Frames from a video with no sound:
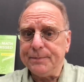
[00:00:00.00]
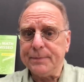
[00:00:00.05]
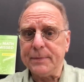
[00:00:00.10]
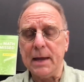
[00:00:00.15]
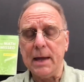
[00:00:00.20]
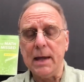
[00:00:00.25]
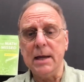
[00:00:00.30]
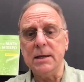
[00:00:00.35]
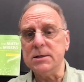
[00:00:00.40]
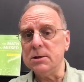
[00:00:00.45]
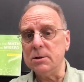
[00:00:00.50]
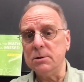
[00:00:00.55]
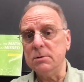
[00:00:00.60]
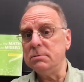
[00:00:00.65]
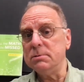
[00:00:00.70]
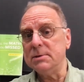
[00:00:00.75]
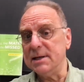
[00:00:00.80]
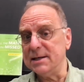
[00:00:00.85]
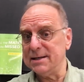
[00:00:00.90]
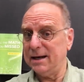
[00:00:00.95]
And so,
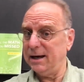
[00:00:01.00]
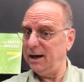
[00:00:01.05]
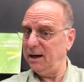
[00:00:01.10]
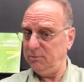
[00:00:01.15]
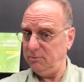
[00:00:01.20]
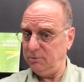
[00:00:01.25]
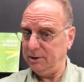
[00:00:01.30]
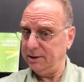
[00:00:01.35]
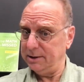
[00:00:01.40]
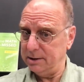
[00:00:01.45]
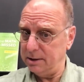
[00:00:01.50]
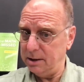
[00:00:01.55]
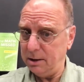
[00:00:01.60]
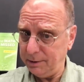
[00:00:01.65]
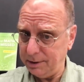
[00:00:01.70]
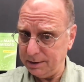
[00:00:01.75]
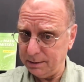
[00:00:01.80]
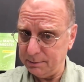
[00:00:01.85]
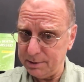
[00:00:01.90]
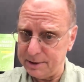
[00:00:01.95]
since I really didn't know
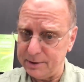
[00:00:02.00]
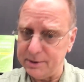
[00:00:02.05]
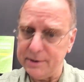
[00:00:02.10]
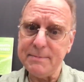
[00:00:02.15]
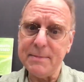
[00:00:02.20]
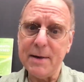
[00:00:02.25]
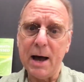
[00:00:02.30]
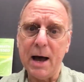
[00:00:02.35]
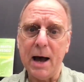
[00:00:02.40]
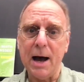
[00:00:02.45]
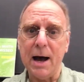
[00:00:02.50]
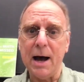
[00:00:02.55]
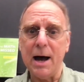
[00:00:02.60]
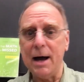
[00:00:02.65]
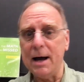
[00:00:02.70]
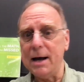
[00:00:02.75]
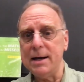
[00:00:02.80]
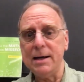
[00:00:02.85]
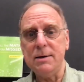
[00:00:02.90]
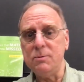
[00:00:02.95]
any number theory,
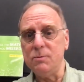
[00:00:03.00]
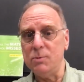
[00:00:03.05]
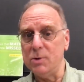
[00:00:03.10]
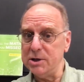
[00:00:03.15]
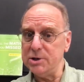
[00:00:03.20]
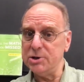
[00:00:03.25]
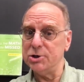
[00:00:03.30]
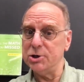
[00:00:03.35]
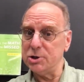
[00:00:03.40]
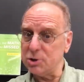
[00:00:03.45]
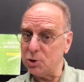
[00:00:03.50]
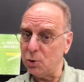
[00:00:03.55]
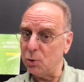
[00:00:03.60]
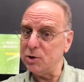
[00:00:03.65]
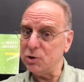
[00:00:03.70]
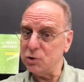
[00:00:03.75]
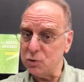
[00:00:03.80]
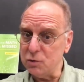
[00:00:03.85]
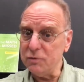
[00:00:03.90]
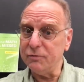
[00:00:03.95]
I was just
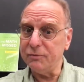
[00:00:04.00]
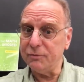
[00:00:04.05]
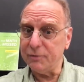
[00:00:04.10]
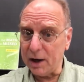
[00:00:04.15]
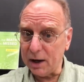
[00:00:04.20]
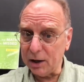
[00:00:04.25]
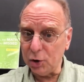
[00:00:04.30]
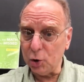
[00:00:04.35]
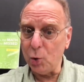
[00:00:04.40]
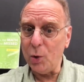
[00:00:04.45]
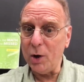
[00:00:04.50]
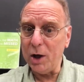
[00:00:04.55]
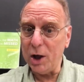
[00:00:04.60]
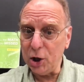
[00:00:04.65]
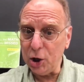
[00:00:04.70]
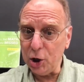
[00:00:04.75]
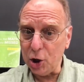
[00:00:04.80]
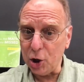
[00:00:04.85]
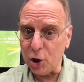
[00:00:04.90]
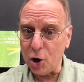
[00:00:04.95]
going to follow
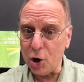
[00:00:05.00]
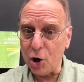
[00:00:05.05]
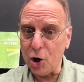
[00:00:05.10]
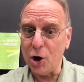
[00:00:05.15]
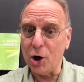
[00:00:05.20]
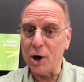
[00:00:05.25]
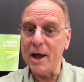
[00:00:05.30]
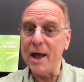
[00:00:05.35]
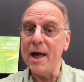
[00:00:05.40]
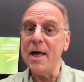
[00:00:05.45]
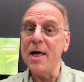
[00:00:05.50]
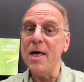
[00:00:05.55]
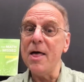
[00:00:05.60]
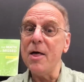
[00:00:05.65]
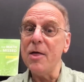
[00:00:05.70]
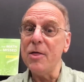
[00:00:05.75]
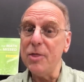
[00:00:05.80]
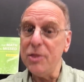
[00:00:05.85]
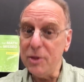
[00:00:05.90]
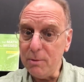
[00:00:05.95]
along
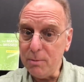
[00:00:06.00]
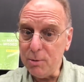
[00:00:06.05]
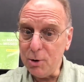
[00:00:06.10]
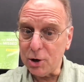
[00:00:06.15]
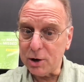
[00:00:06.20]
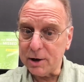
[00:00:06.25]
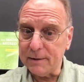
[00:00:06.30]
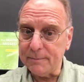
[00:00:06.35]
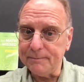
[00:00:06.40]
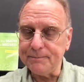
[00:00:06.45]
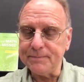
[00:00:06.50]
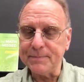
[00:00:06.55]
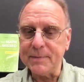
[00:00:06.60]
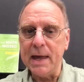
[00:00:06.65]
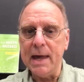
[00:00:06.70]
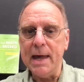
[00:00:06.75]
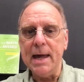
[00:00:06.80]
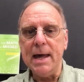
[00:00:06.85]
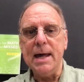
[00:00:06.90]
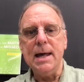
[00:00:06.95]
the book.
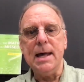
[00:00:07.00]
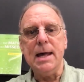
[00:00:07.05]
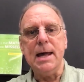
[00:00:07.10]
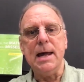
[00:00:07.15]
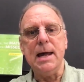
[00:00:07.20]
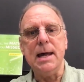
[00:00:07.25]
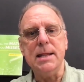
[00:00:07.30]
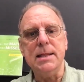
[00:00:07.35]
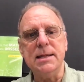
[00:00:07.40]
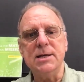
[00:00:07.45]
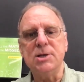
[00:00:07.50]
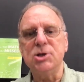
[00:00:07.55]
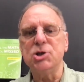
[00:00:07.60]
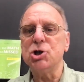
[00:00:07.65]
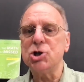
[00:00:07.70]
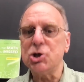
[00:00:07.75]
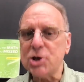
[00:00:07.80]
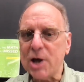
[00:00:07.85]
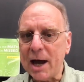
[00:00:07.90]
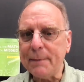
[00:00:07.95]
And the
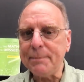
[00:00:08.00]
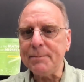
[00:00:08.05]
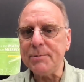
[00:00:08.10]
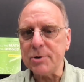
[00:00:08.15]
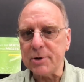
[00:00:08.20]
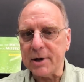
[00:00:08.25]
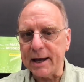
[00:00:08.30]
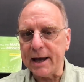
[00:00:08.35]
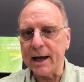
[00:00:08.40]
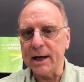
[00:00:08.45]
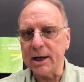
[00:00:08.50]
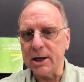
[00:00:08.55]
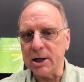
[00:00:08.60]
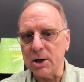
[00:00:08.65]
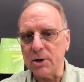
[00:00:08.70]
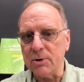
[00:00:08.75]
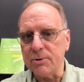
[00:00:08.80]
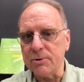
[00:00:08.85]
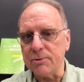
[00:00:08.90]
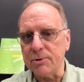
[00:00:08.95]
chapter I had to
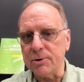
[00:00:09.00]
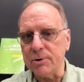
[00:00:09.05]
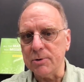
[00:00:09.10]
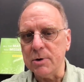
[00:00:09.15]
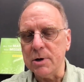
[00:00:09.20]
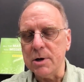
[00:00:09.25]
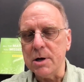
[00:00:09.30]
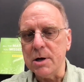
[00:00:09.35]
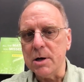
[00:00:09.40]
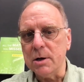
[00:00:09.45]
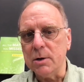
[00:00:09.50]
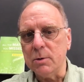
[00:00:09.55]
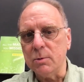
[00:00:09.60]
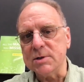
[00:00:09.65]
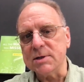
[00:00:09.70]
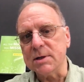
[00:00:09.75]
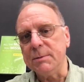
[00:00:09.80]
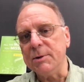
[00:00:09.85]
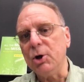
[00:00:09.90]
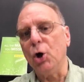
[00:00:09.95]
go through was
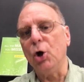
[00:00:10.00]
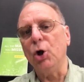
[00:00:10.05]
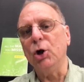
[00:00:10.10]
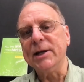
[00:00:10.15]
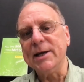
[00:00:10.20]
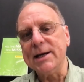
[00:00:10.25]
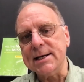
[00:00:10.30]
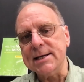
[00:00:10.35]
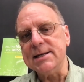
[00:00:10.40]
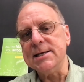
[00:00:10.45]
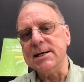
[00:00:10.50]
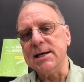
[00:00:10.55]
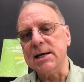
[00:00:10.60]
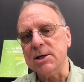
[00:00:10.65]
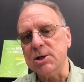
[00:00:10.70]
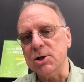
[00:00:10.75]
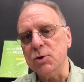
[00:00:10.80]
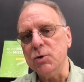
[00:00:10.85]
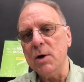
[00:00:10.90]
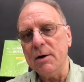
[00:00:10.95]
something called
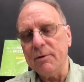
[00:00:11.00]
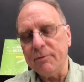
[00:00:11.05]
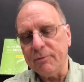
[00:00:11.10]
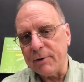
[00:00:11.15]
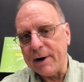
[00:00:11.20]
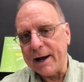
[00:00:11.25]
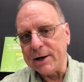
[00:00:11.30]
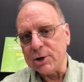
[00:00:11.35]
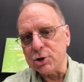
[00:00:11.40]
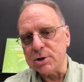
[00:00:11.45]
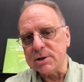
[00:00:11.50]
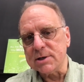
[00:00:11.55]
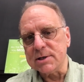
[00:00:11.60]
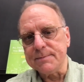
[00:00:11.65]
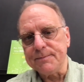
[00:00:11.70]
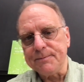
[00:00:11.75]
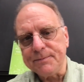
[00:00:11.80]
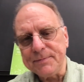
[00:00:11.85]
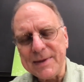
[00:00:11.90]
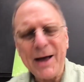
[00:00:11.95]
continued fractions.
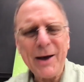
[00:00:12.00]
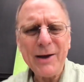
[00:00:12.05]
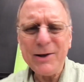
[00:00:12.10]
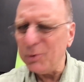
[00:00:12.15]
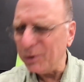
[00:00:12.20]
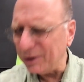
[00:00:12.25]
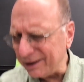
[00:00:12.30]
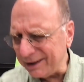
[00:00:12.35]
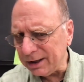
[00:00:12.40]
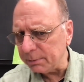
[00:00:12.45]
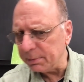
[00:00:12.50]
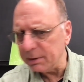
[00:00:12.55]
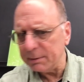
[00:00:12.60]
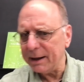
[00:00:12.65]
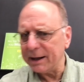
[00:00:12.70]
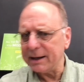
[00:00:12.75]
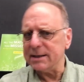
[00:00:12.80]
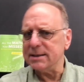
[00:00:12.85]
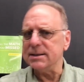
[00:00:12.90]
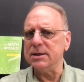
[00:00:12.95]
I knew a little bit
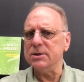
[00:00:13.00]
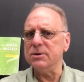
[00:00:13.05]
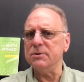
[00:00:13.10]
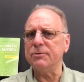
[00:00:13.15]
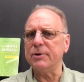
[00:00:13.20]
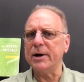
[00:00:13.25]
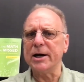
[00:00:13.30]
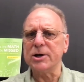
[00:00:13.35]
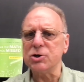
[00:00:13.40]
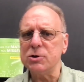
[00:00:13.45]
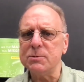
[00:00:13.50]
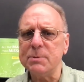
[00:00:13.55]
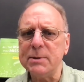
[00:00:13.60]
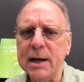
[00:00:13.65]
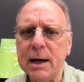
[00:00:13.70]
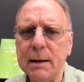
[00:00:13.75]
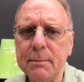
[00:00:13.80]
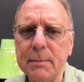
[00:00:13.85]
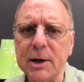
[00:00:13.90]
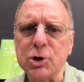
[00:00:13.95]
about continued fractions, but
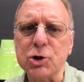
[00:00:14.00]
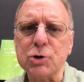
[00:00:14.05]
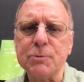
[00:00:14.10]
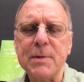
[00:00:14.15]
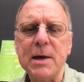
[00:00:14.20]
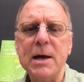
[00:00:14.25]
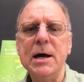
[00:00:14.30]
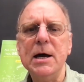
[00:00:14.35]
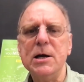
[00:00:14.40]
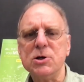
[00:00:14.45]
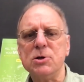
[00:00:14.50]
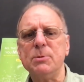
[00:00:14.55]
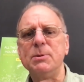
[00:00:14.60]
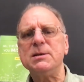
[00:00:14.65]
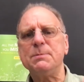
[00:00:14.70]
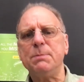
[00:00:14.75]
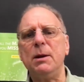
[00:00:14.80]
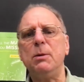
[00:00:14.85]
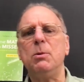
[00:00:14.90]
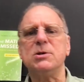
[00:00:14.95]
not much. So let me
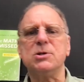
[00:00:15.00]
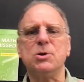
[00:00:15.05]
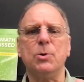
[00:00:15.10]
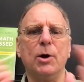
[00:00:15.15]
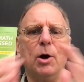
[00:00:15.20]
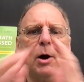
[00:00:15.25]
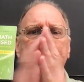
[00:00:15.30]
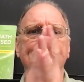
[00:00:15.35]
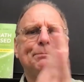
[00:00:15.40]
explain what's going on.